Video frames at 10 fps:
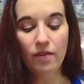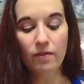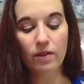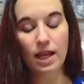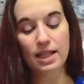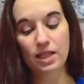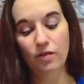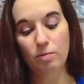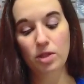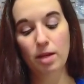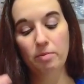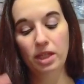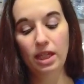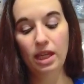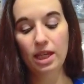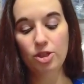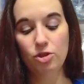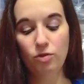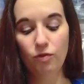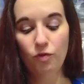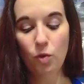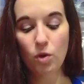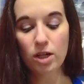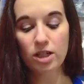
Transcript: Everlasting from Tom King issue 4.